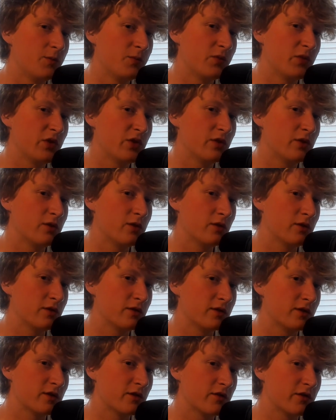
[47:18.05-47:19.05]
you
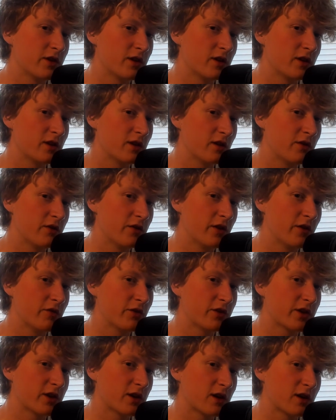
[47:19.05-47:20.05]
lose the feeling of
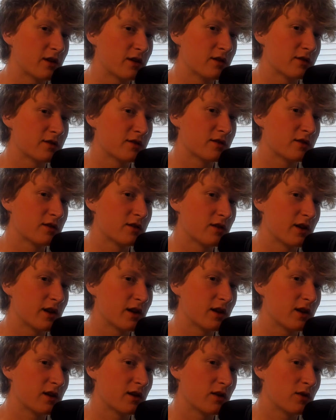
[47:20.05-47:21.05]
everything else.
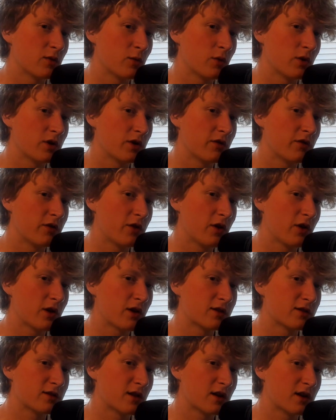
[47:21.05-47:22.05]
Like, what you
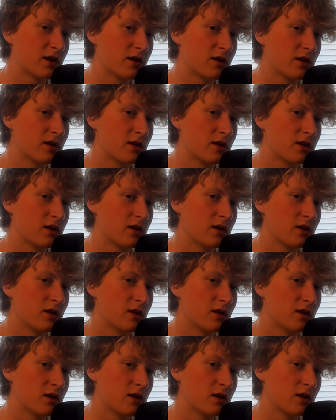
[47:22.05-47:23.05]
focus on,
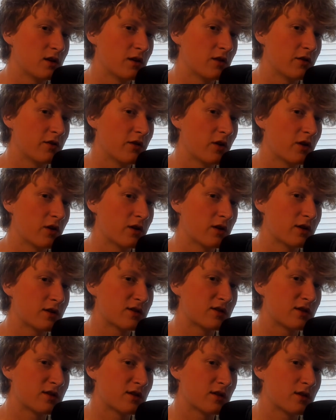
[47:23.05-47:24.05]
your
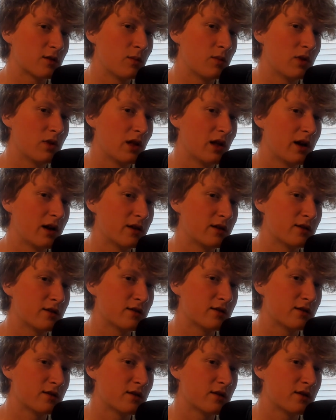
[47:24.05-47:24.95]
focus blinds